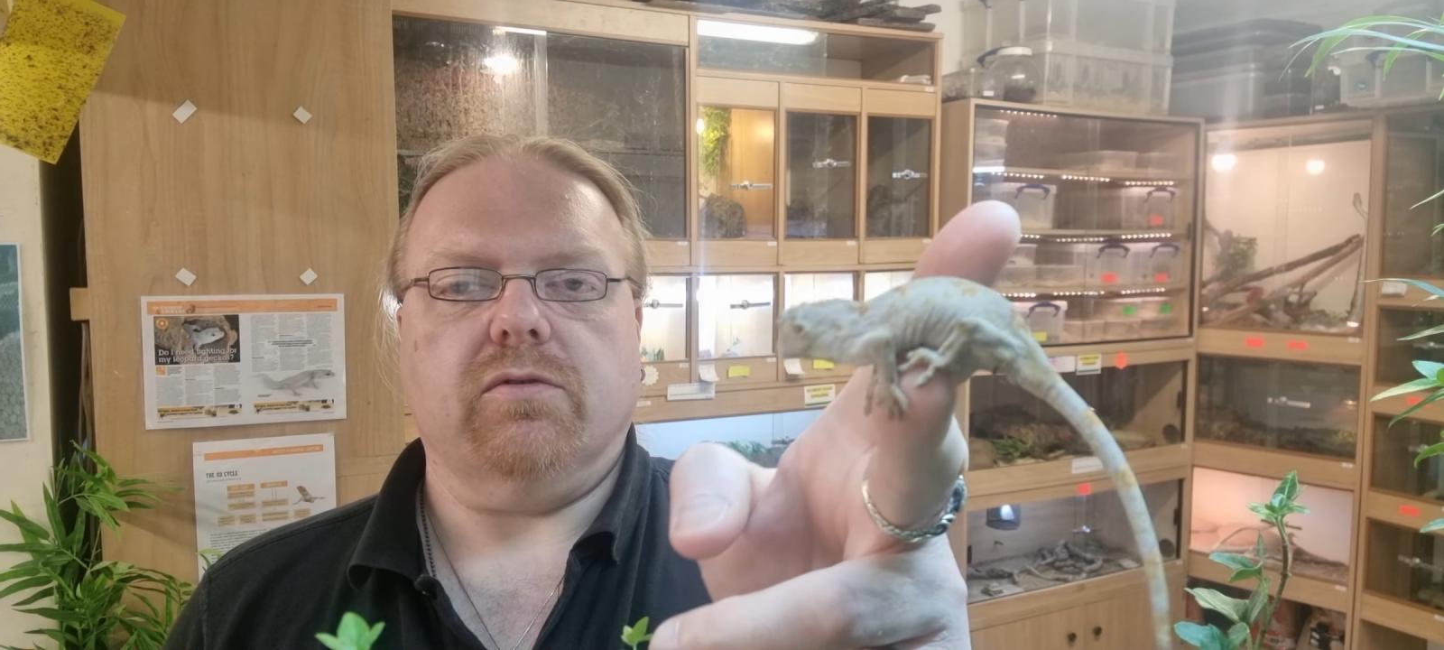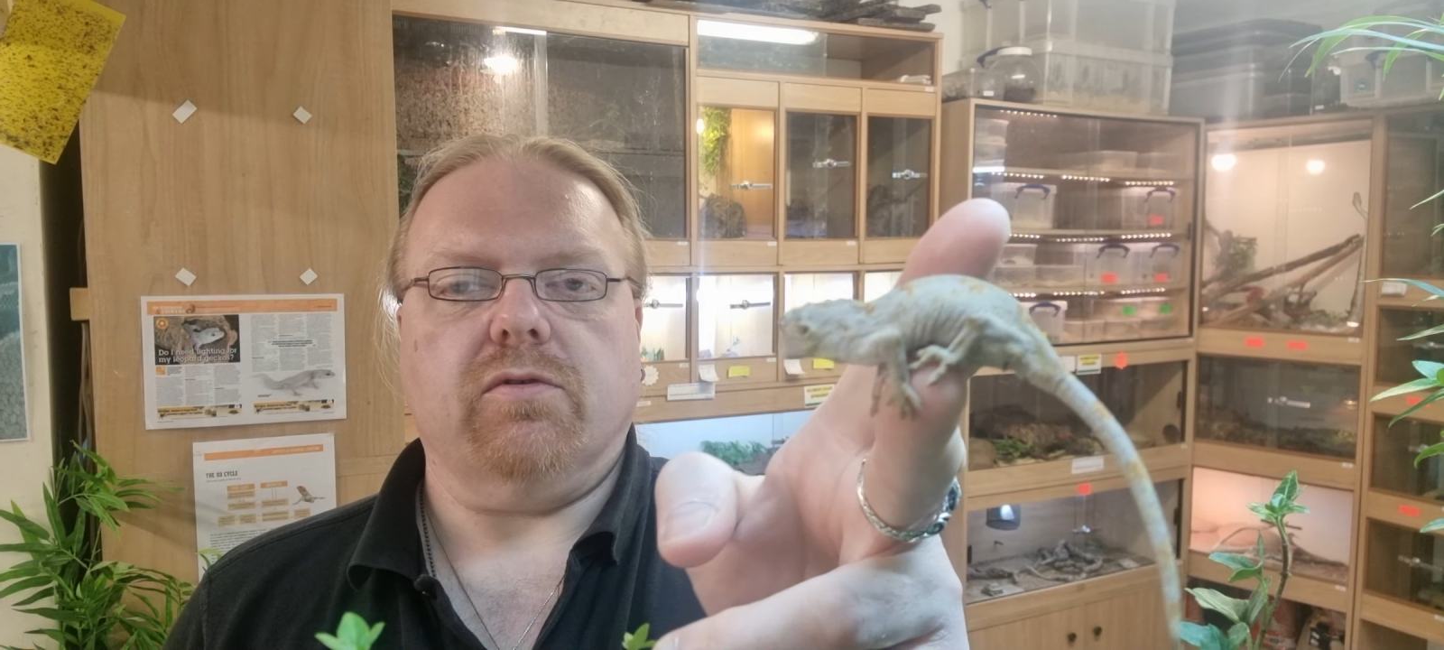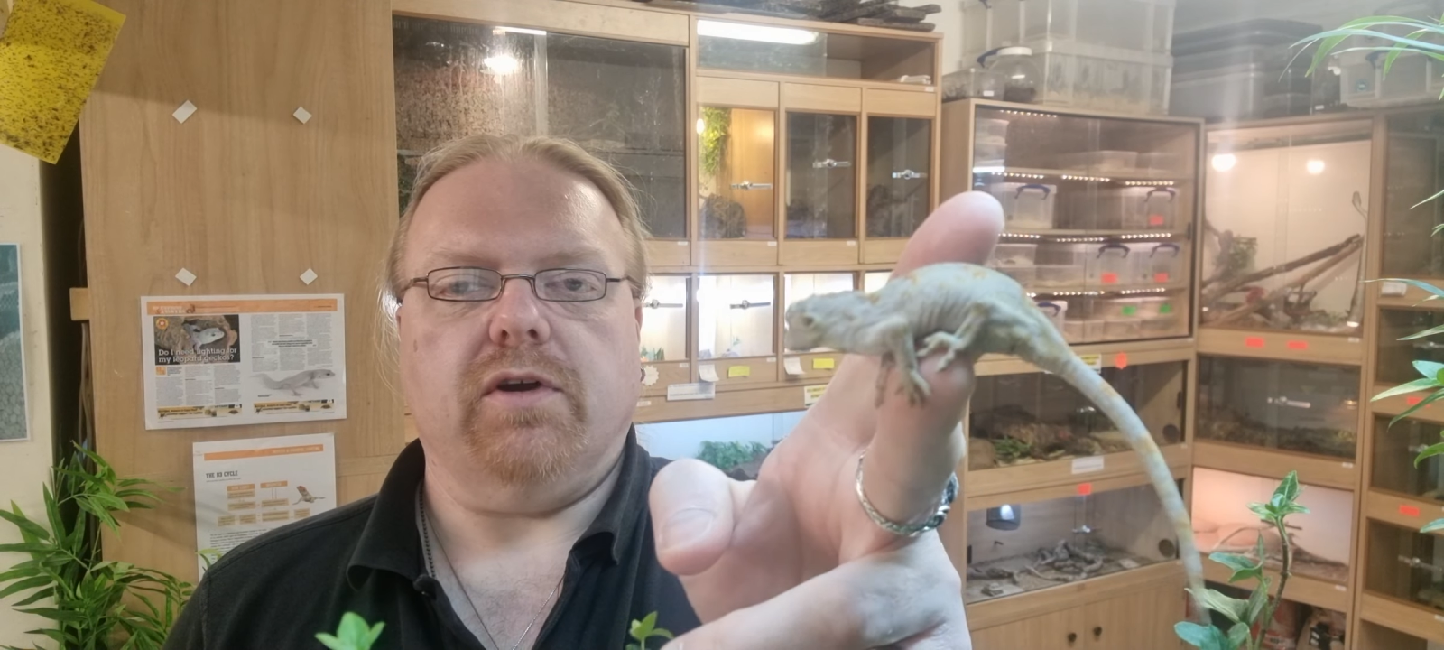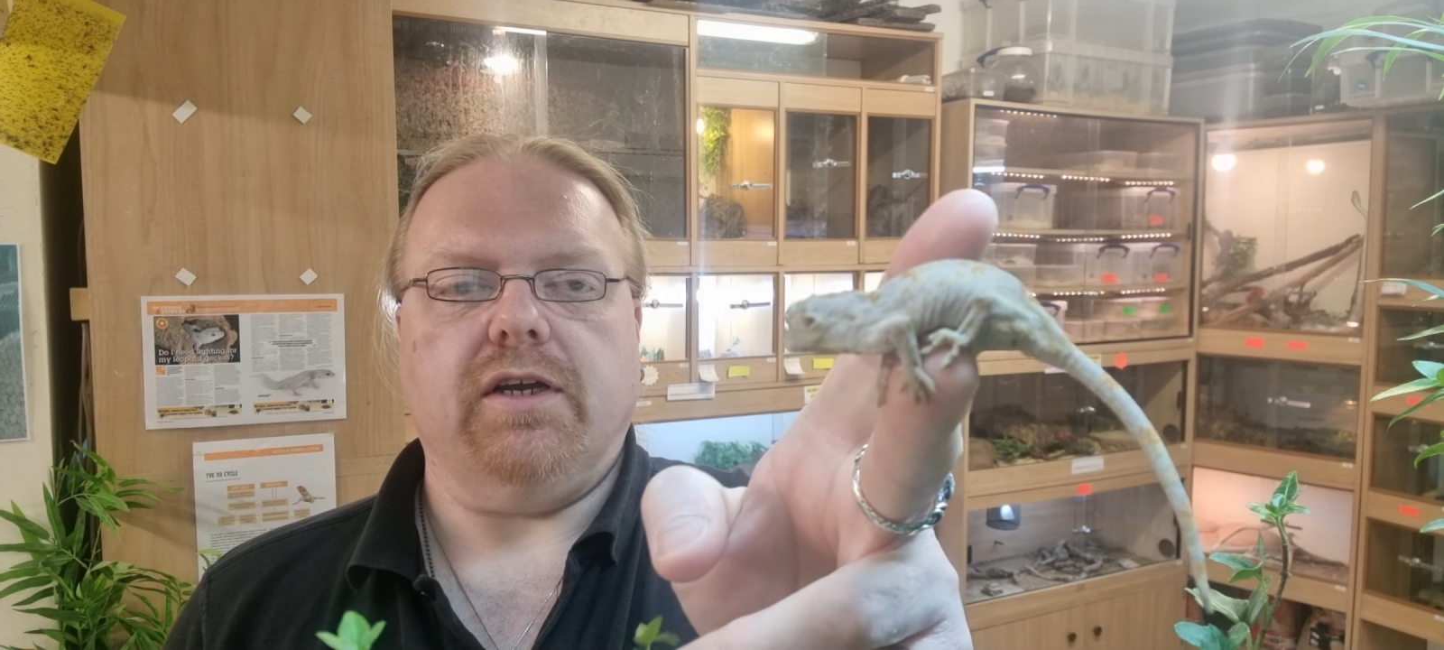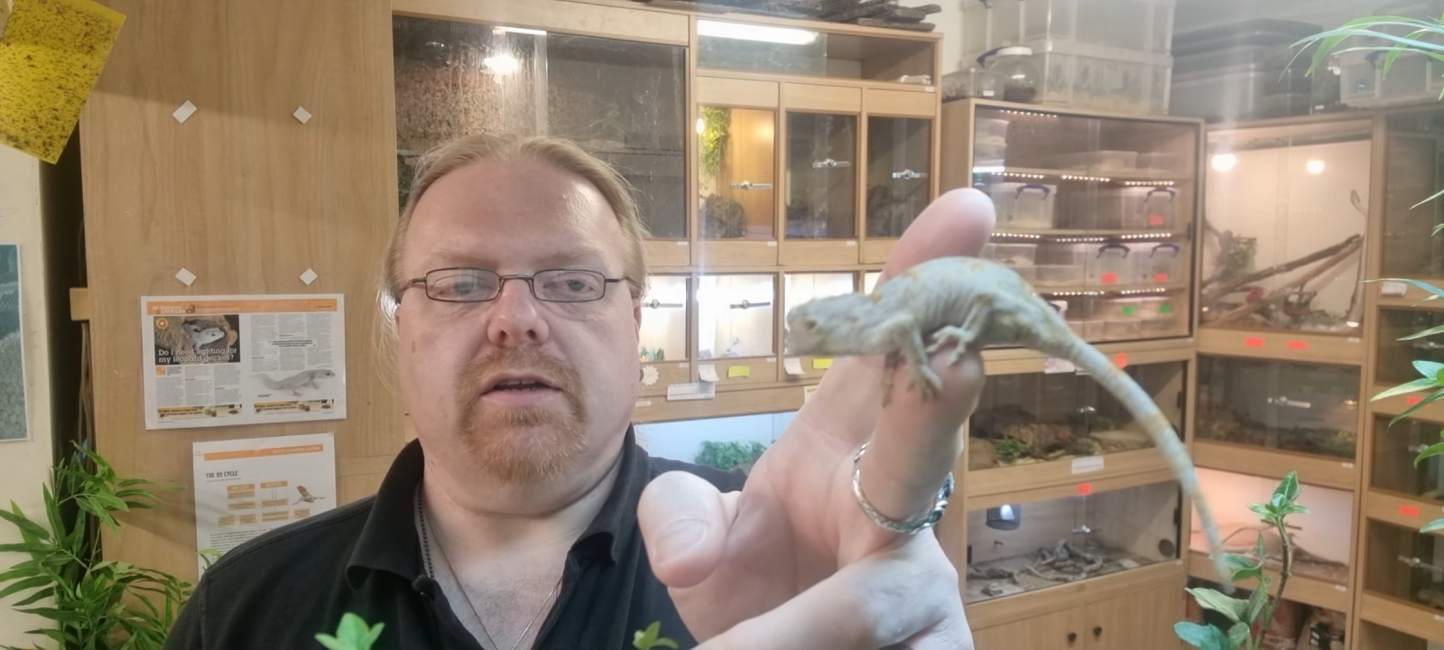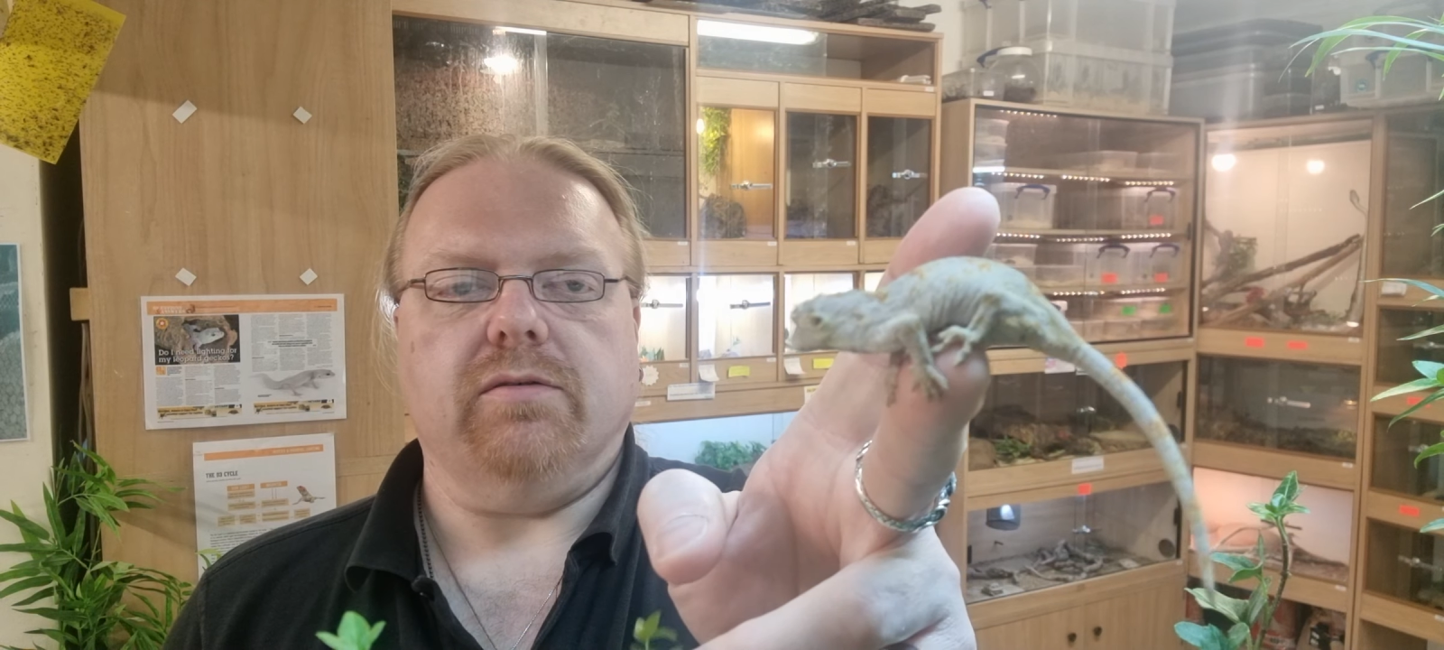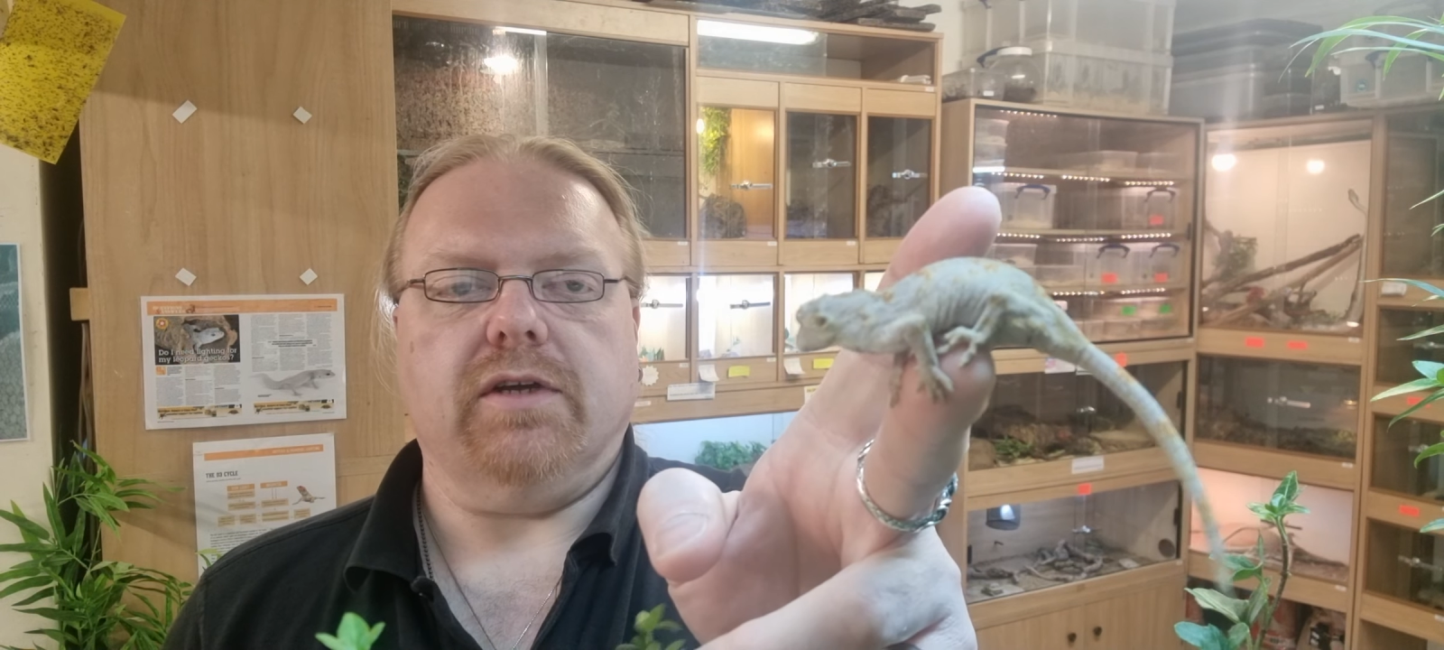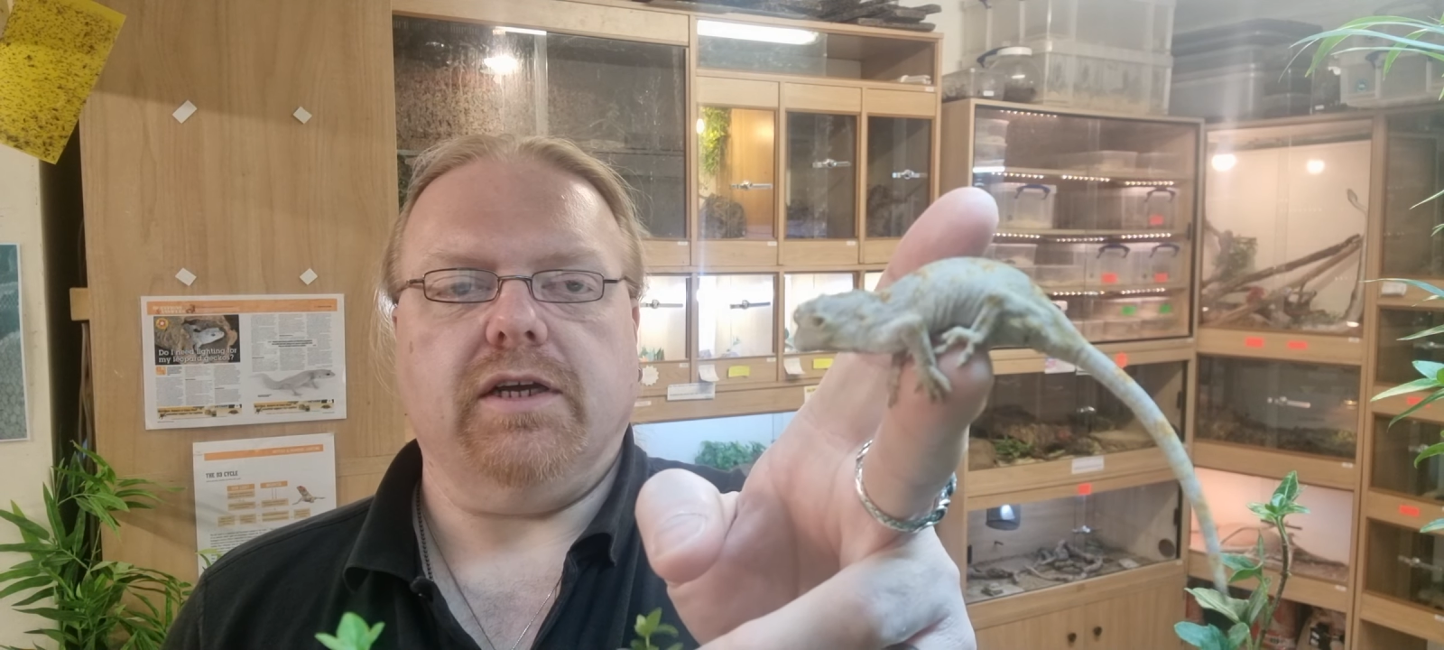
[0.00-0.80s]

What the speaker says: great little